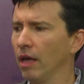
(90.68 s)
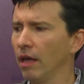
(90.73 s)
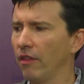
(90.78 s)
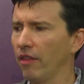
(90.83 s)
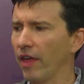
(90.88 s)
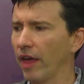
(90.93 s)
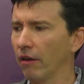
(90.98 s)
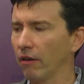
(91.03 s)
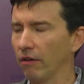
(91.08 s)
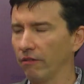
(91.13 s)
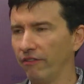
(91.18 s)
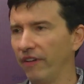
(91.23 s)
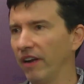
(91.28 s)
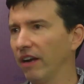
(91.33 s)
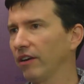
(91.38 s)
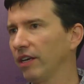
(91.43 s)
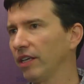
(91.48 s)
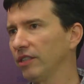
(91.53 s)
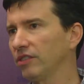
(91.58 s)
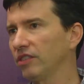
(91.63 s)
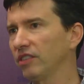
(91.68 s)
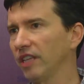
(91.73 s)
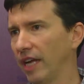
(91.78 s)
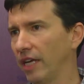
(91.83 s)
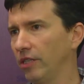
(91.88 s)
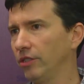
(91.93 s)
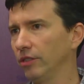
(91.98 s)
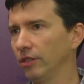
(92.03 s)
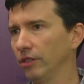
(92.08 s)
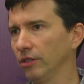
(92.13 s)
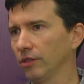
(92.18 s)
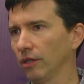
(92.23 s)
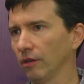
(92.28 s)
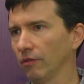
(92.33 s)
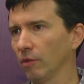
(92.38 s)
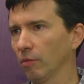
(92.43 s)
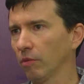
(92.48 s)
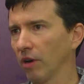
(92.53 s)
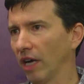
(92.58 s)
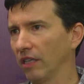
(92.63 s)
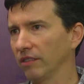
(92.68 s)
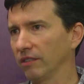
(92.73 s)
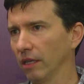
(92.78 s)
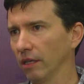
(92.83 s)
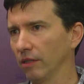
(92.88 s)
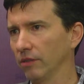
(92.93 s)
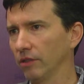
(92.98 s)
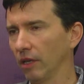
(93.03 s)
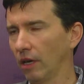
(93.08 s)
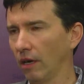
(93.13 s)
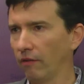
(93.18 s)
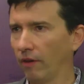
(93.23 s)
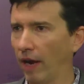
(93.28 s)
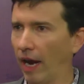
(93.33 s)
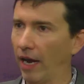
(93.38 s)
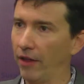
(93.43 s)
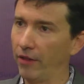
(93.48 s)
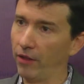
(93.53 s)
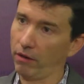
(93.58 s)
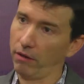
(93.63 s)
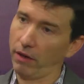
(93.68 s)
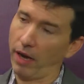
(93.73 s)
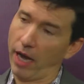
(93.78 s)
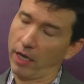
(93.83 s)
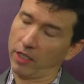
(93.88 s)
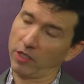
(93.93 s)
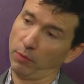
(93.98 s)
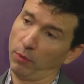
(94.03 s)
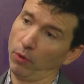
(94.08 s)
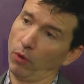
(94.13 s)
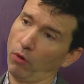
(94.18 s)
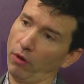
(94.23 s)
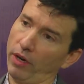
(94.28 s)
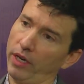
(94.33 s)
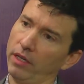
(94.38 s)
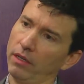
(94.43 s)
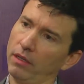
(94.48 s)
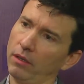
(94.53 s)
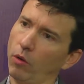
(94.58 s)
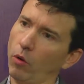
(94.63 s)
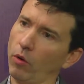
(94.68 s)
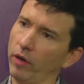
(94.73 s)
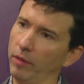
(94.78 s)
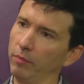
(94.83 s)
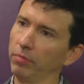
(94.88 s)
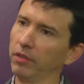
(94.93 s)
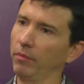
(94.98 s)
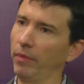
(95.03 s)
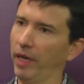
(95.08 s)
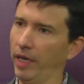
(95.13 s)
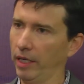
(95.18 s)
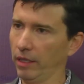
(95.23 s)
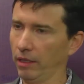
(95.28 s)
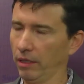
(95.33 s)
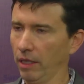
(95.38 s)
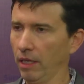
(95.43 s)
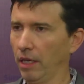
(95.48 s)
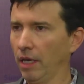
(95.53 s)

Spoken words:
that are at various stages of the process of either exploring or implementing.